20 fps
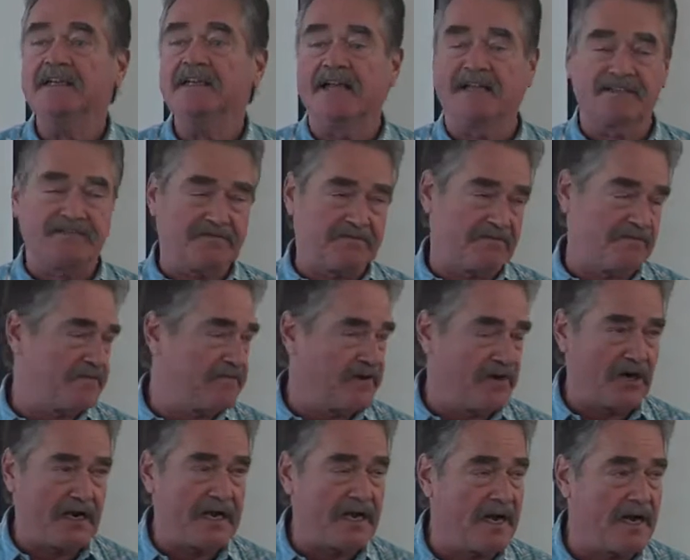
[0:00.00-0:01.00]
That's
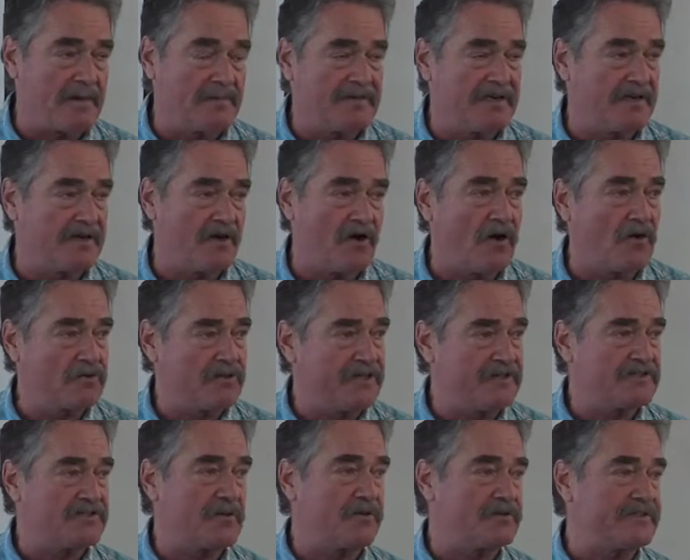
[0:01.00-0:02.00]
very common in all
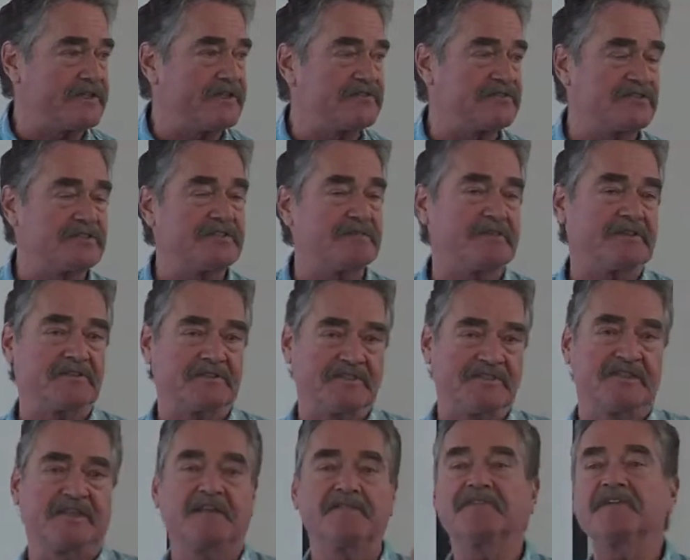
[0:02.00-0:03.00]
leasehold interests, but the
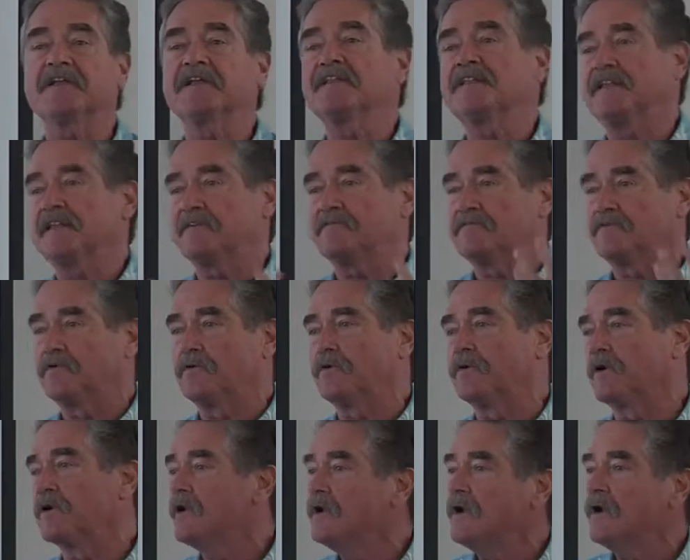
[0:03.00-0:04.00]
significant thing
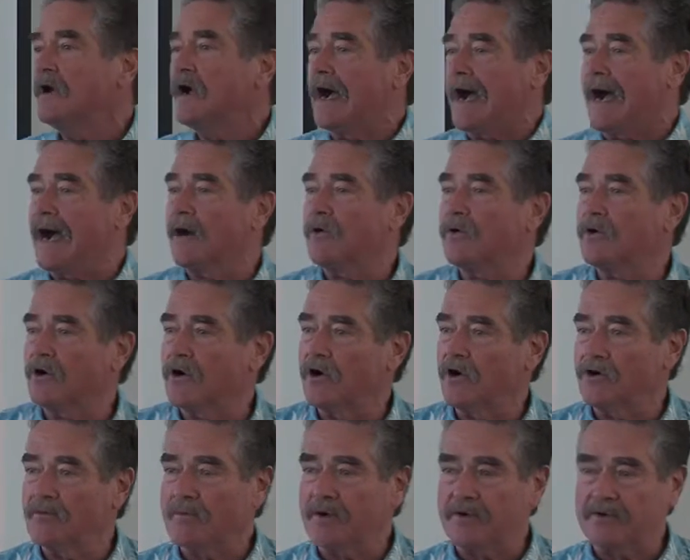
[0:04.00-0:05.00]
for our
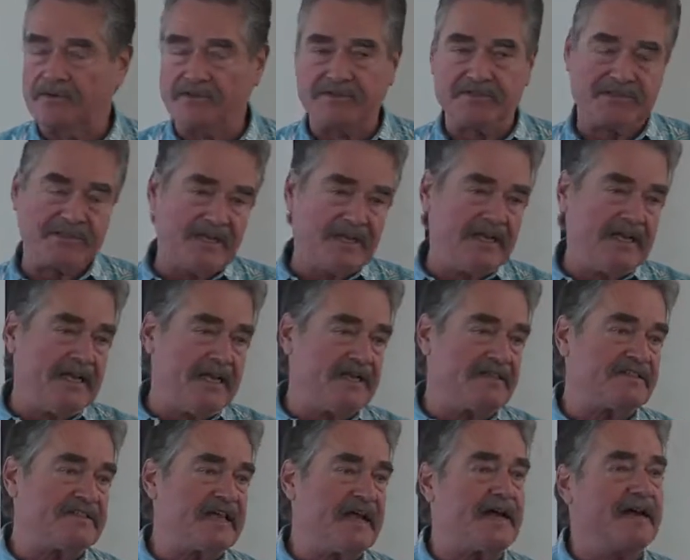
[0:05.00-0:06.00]
homeowners
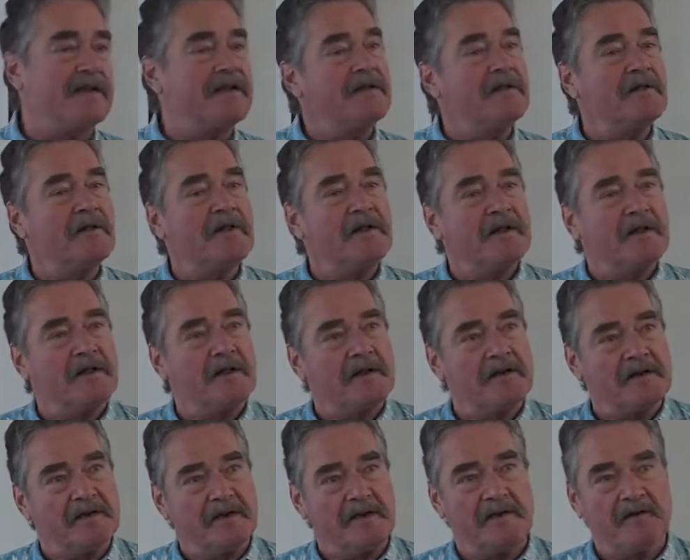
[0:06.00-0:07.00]
is that,
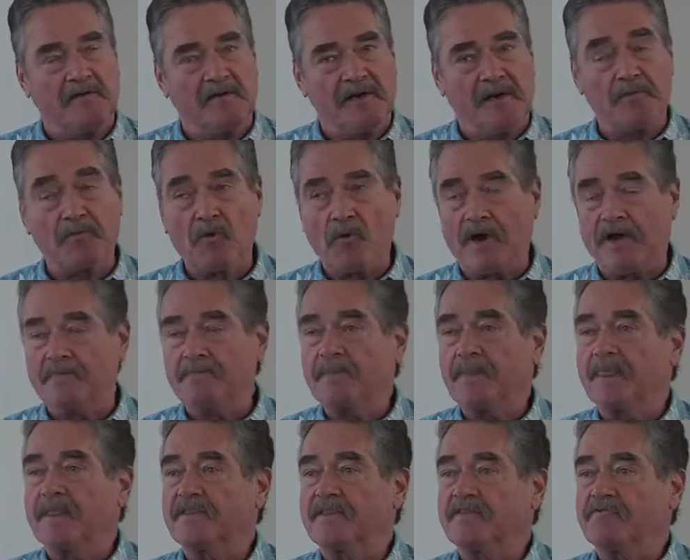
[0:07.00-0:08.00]
number one,
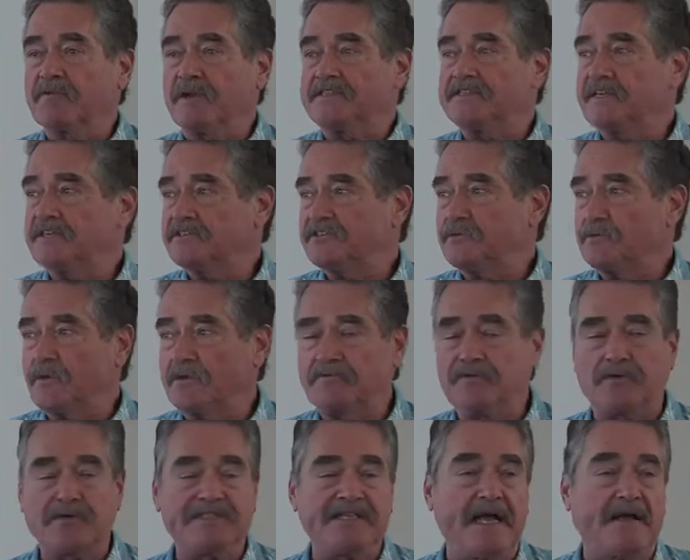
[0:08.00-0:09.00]
the residential
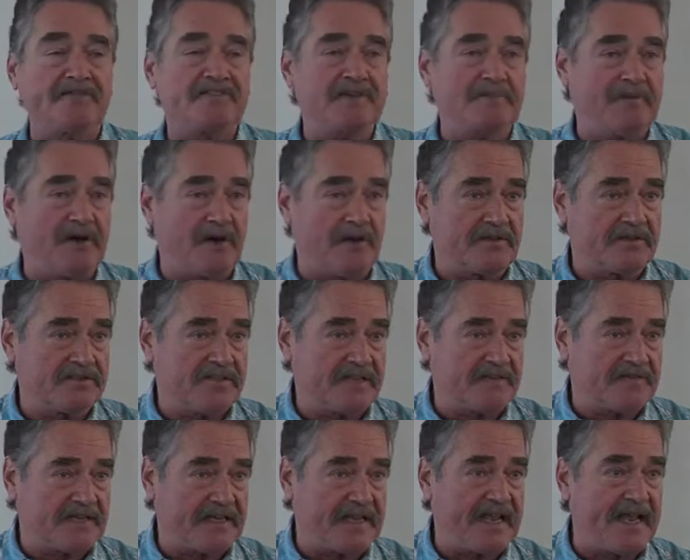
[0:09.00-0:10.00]
workforce housing
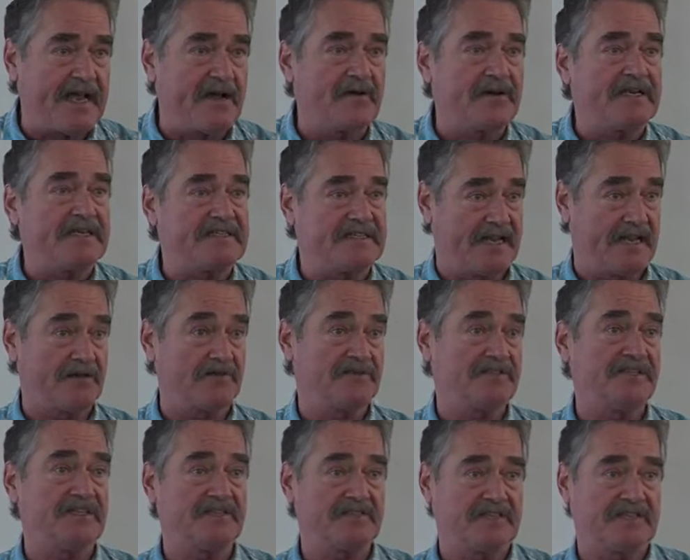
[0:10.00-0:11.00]
policy of the county
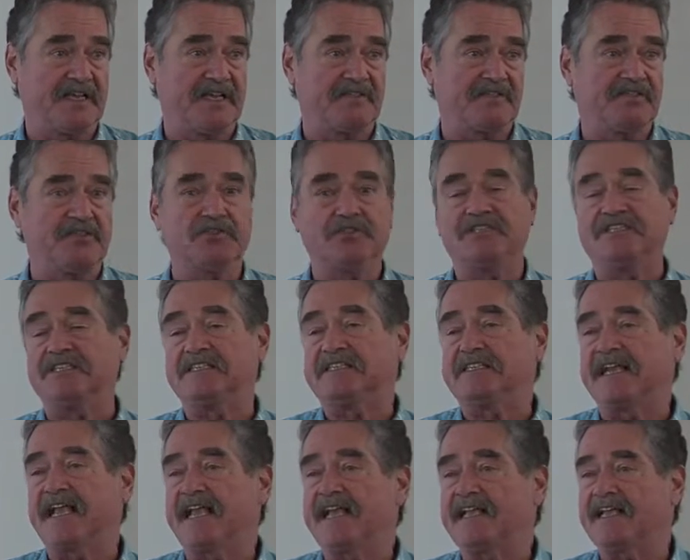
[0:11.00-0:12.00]
tells the assessor to
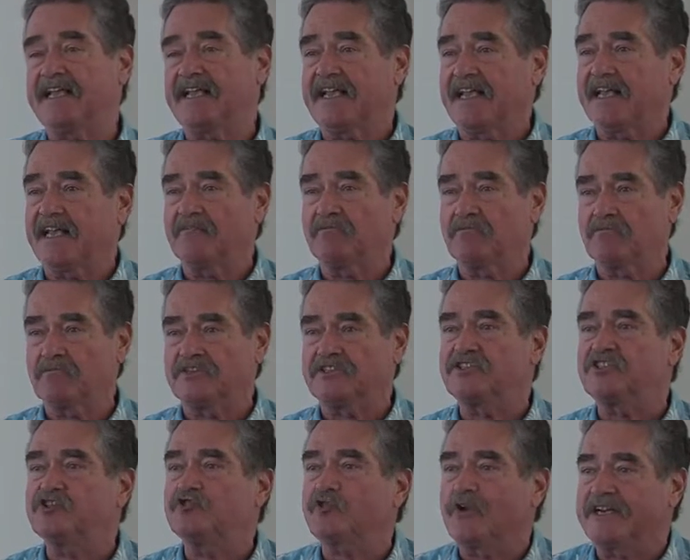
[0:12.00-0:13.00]
take
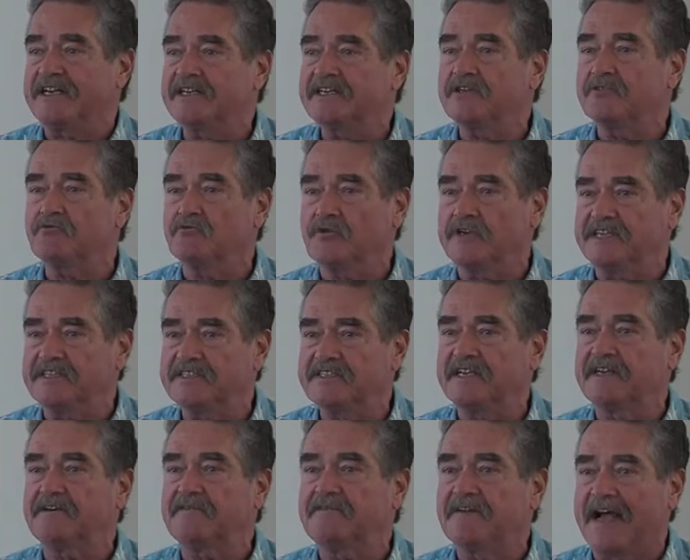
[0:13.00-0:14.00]
restricted
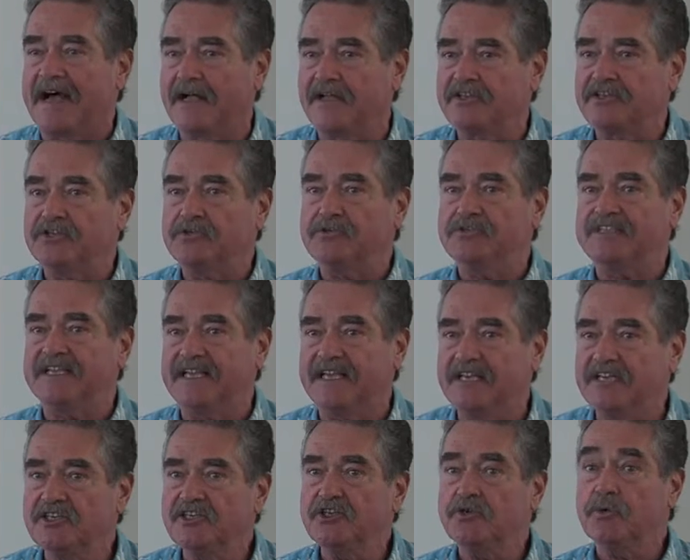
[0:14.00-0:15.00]
resale values
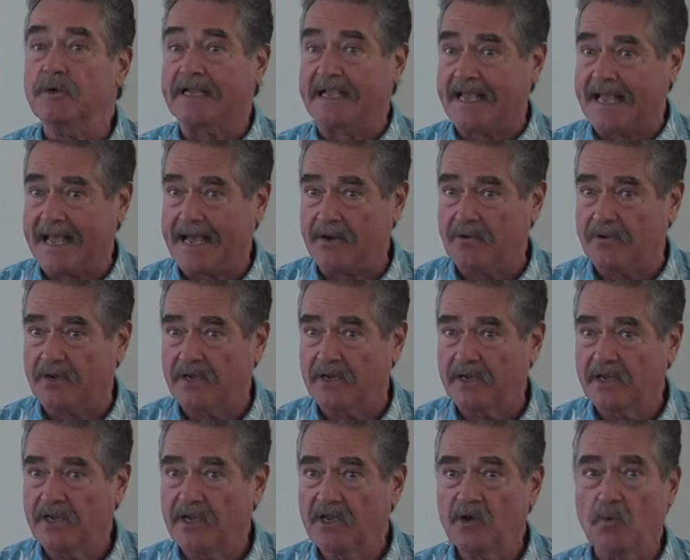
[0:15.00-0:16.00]
into account
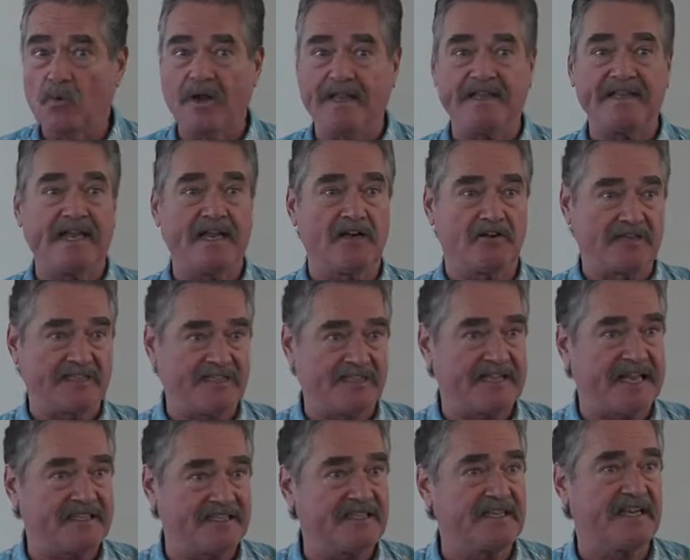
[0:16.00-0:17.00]
when they are
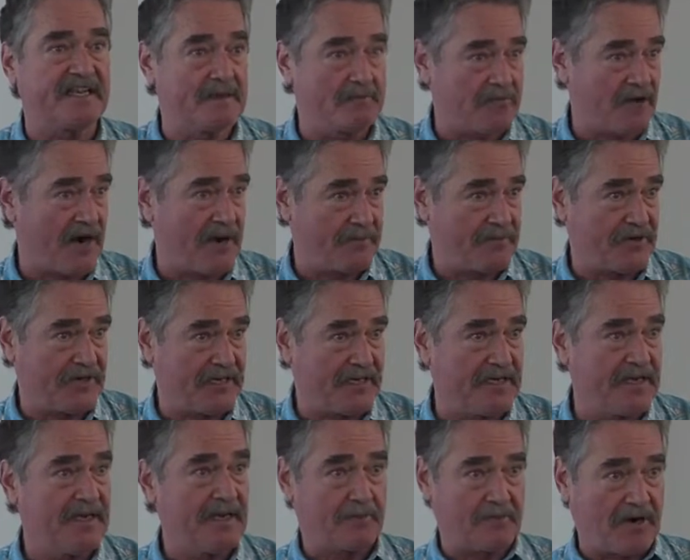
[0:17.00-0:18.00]
assessing a property.
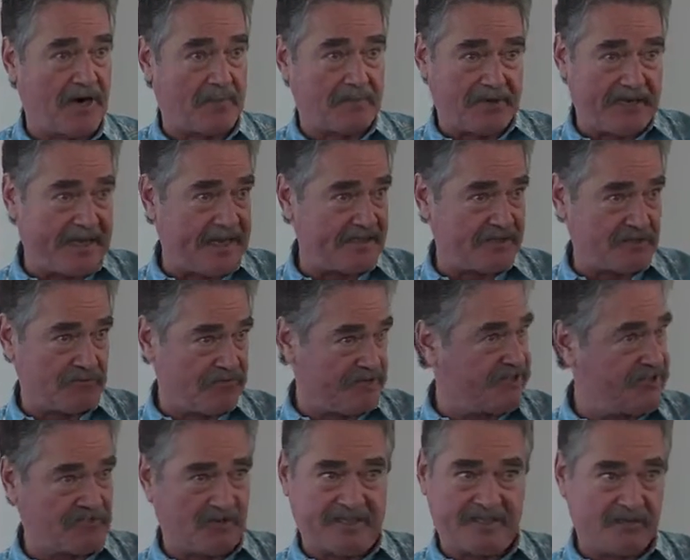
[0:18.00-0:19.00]
A property that has a
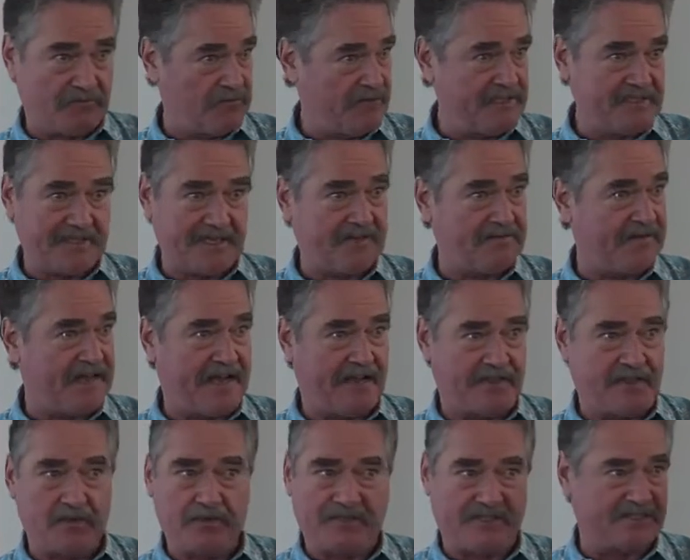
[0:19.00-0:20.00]
restricted resale
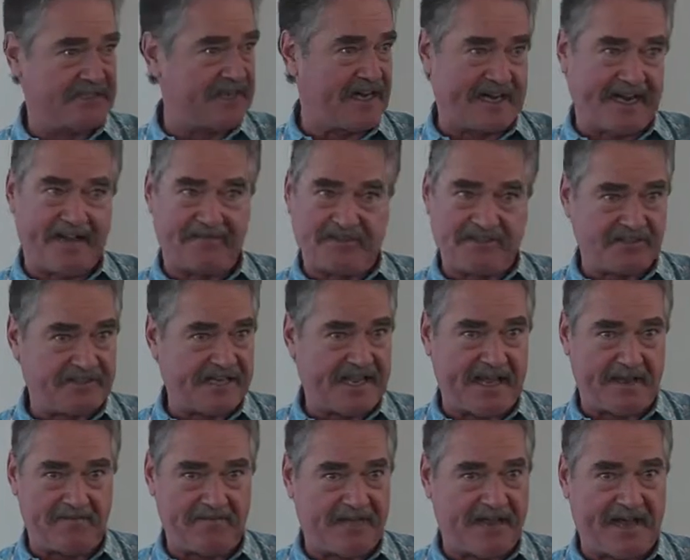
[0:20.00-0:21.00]
value does not have the
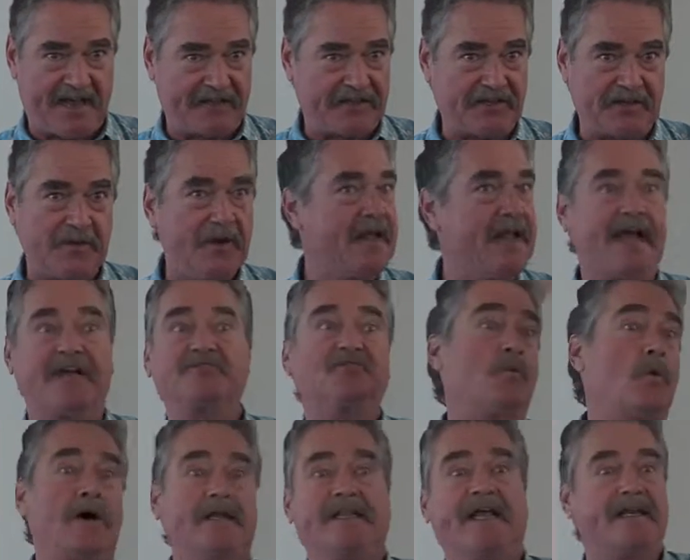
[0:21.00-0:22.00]
same value as
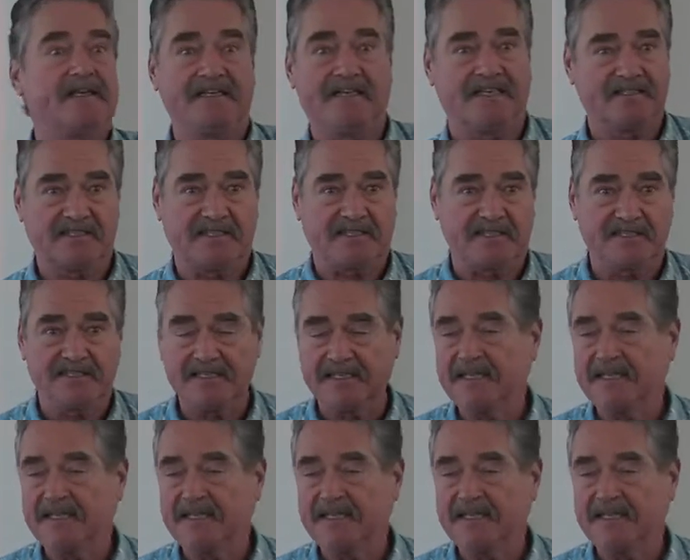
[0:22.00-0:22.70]
one that doesn't.